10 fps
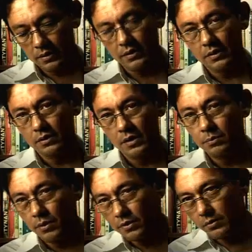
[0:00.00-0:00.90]
are not
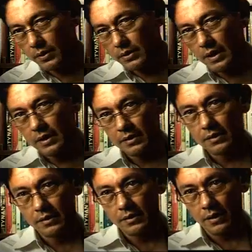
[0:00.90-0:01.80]
impossible
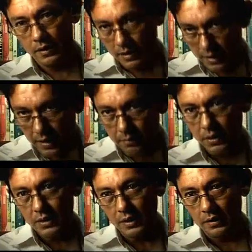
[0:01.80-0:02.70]
tasks, and they can
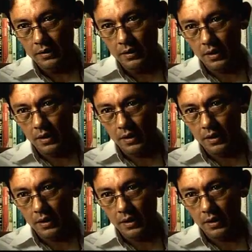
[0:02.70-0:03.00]
be done.